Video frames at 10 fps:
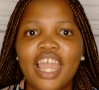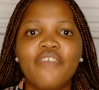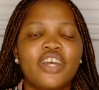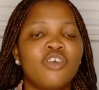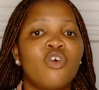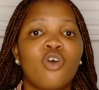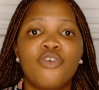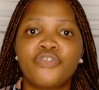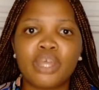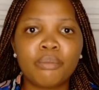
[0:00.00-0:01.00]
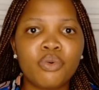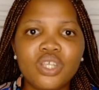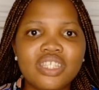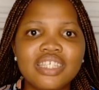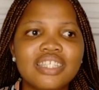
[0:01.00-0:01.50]
If you're not comfortable
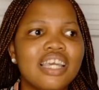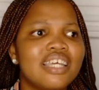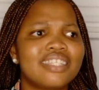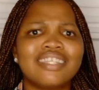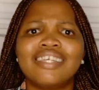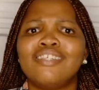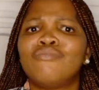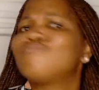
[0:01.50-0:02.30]
with it, see,